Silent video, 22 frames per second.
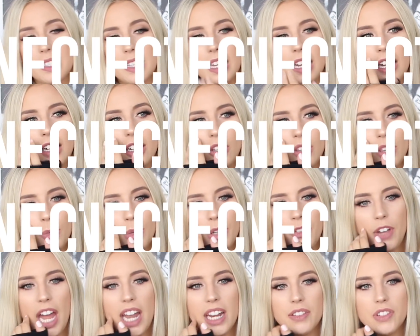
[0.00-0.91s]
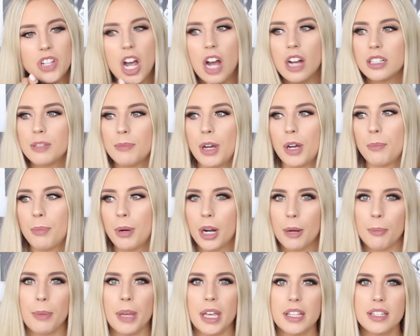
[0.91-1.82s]
And I know that we've kind of talked about
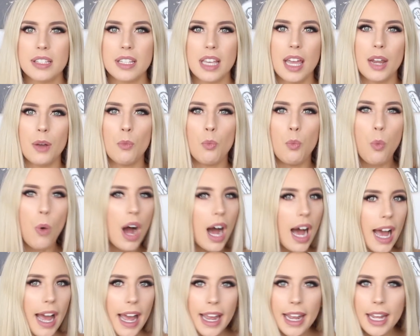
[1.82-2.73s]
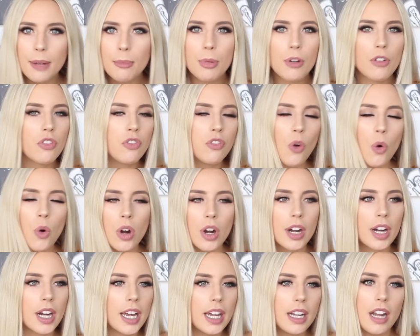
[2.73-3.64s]
purpose and why
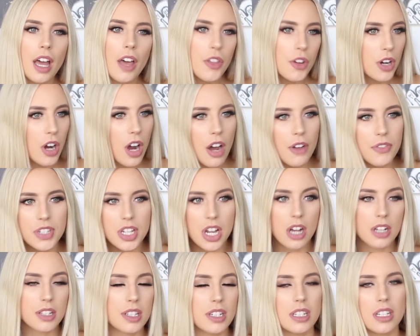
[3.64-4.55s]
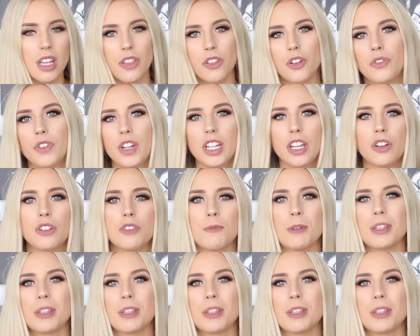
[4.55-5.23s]
before in other coffee talks and in other videos,